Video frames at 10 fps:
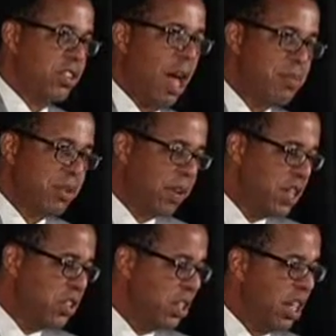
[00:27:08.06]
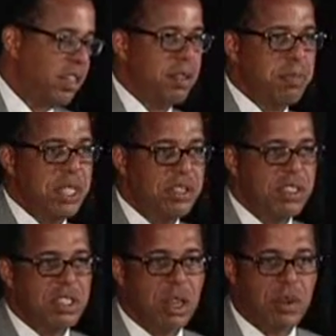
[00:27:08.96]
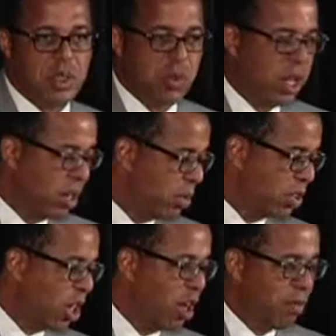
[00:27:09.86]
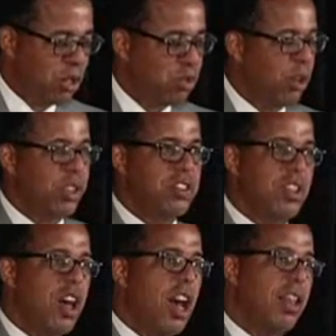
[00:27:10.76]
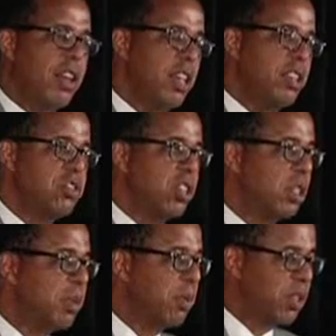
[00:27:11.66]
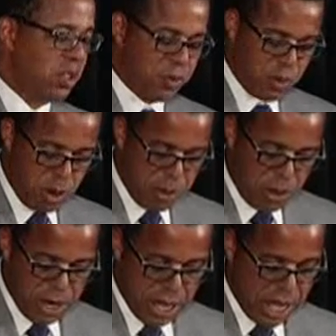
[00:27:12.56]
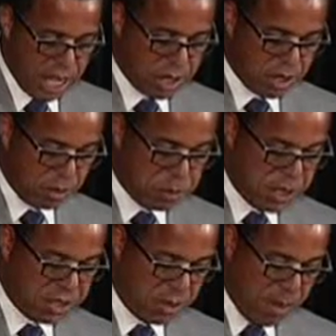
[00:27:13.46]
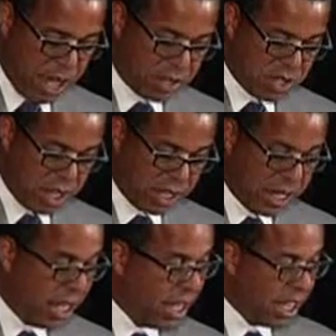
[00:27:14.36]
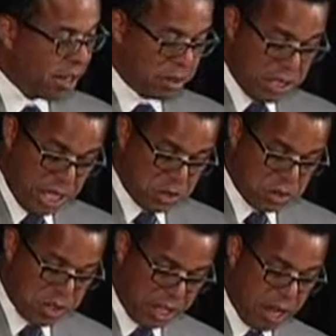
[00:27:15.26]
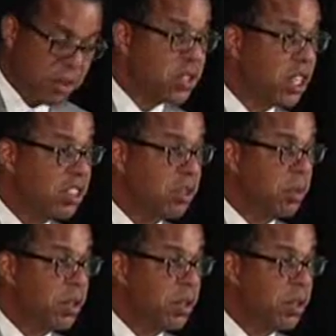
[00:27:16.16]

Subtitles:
observation that the PC you always wanted was called Mashroni's Law, and this gentleman was the former editor of PC Magazine. I had a really interesting conversation